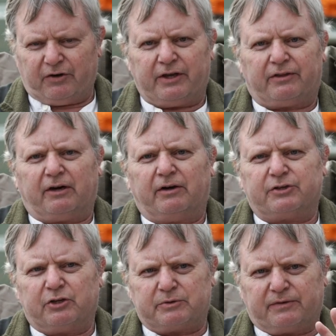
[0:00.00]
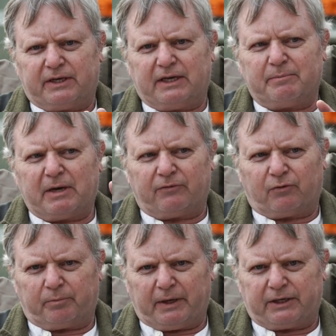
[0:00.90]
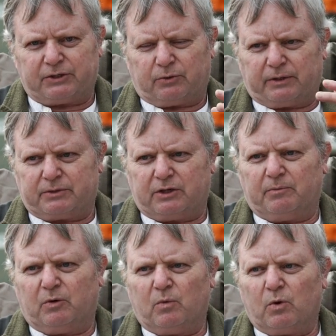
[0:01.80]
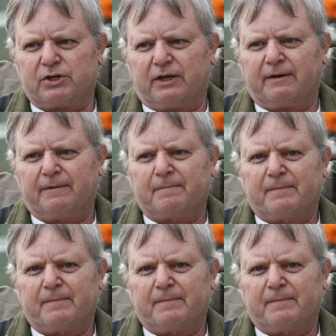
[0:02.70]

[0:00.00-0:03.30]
very thorough in terms of the inlet manifold, making sure there was no more water.